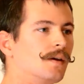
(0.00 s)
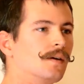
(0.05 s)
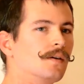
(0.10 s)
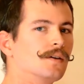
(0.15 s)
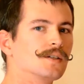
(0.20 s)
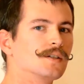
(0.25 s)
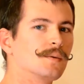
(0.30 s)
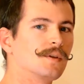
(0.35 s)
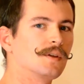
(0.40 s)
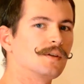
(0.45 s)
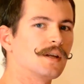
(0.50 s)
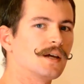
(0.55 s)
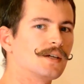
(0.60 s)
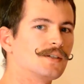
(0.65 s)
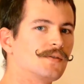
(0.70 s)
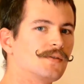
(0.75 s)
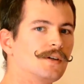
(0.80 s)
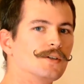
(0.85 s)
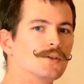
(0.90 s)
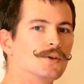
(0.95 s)
Some of the
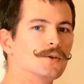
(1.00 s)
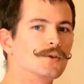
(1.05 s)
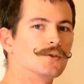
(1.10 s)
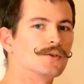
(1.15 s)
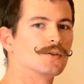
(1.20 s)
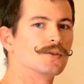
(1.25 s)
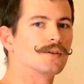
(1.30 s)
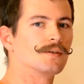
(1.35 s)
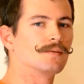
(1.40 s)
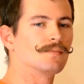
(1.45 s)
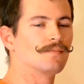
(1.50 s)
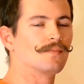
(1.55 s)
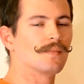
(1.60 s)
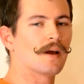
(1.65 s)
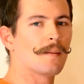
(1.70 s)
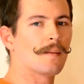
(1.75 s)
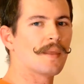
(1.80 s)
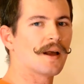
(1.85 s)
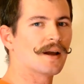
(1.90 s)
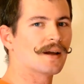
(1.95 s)
nice features,
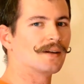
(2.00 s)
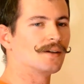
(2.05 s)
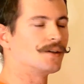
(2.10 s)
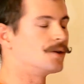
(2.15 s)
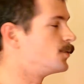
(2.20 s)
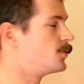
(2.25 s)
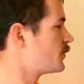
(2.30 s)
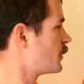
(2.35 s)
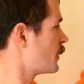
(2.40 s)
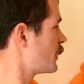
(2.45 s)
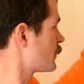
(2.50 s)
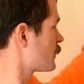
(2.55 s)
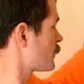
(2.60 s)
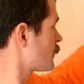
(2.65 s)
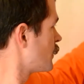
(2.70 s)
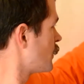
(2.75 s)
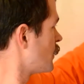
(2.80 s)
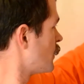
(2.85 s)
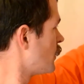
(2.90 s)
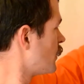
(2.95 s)
I'm not going to use this,
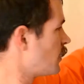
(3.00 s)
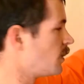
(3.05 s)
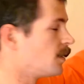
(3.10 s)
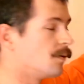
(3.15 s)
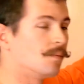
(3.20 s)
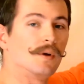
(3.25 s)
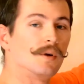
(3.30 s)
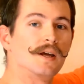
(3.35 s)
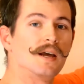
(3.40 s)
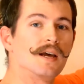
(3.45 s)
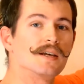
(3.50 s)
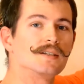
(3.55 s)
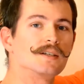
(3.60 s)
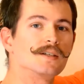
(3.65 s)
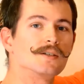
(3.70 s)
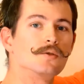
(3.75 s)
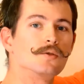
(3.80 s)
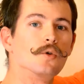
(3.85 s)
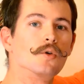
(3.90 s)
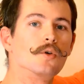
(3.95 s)
but it has
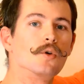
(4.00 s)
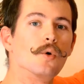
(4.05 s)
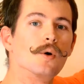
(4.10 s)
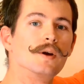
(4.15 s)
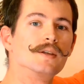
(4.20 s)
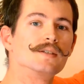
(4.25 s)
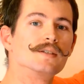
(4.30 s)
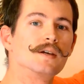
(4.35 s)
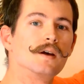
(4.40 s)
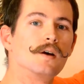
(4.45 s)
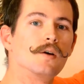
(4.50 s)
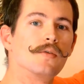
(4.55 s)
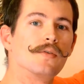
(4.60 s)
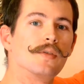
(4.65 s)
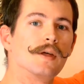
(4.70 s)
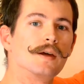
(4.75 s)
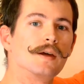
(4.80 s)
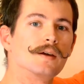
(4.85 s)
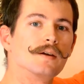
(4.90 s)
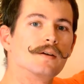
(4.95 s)
this little coin cell
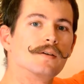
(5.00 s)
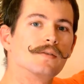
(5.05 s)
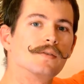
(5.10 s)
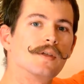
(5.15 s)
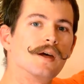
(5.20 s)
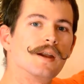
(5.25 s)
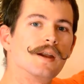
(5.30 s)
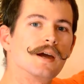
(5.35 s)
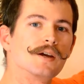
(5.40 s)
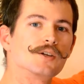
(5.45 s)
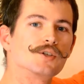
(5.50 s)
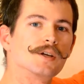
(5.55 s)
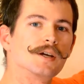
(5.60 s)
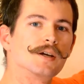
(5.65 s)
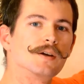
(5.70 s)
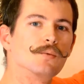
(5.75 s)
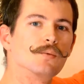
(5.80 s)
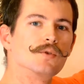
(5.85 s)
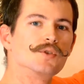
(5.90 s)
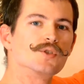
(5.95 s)
thing that
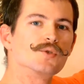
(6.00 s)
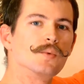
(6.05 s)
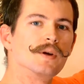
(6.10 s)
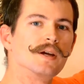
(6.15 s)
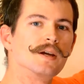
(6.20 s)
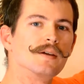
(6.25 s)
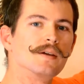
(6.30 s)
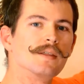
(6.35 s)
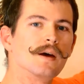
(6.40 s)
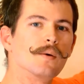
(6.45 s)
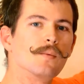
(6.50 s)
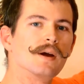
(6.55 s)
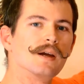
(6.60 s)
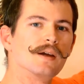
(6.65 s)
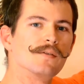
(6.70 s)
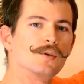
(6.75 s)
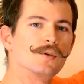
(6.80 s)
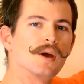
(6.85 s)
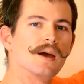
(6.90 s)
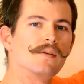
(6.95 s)
actually will swing. That way
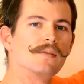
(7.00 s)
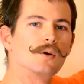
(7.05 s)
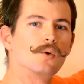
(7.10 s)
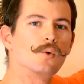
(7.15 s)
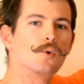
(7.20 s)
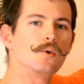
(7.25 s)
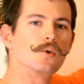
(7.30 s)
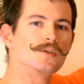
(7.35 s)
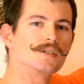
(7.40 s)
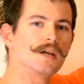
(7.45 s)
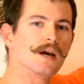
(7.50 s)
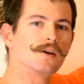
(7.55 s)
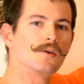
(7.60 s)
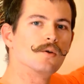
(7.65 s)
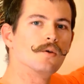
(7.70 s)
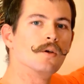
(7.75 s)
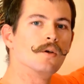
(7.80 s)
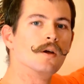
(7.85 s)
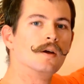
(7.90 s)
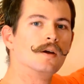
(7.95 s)
if you have it
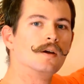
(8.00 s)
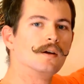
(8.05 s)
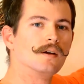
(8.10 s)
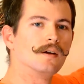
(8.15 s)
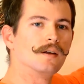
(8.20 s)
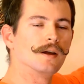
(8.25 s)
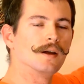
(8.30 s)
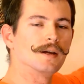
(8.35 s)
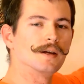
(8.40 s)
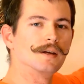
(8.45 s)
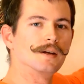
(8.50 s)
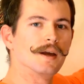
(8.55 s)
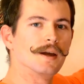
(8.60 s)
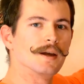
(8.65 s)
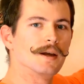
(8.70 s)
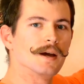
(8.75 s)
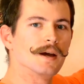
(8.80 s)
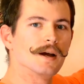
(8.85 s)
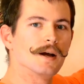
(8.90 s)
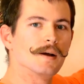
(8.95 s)
horizontal, like in
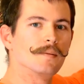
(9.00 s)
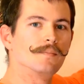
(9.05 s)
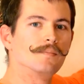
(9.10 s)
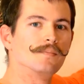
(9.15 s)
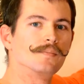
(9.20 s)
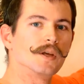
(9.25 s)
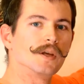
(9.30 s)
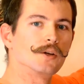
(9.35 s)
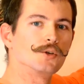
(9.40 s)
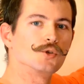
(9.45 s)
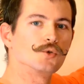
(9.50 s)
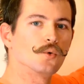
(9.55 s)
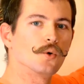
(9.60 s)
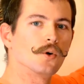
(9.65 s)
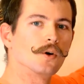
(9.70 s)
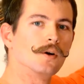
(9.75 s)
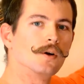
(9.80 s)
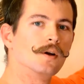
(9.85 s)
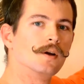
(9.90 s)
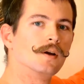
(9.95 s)
a
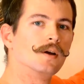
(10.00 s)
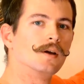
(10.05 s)
drawer,